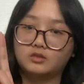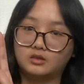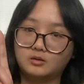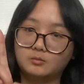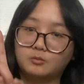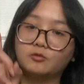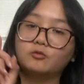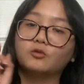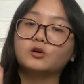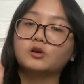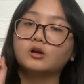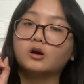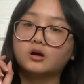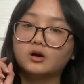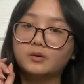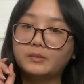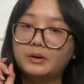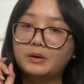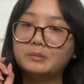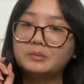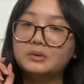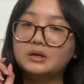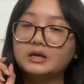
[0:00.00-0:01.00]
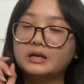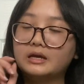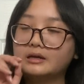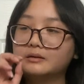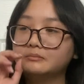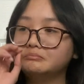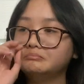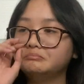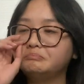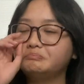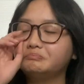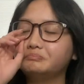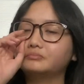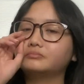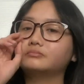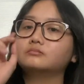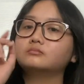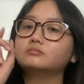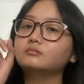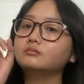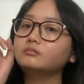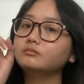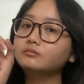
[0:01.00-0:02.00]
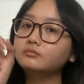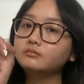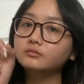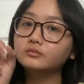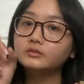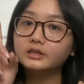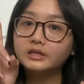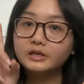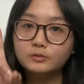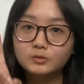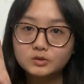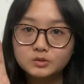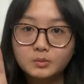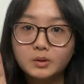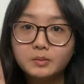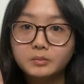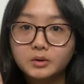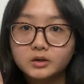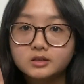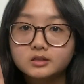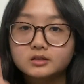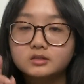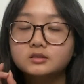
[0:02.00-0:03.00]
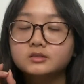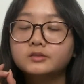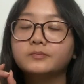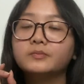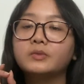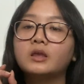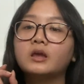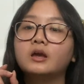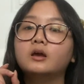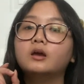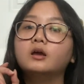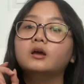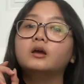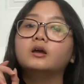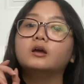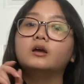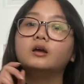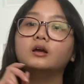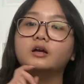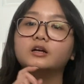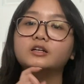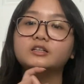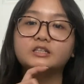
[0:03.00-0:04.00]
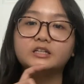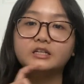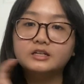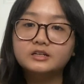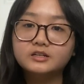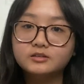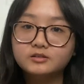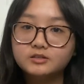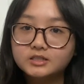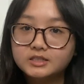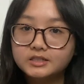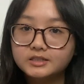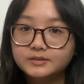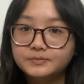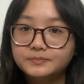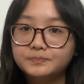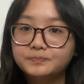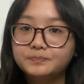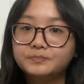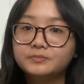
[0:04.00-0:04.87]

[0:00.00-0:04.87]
Before y'all come at me again, it was my mother's, and she didn't use it,